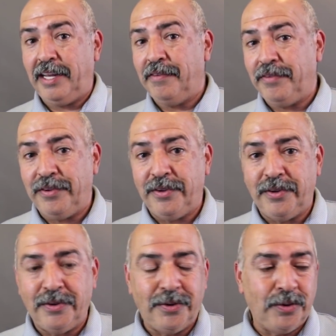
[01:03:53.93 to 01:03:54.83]
If
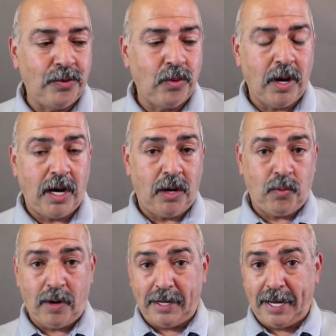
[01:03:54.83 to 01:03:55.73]
you
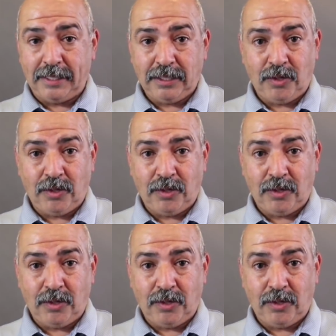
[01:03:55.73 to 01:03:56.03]
want to ask a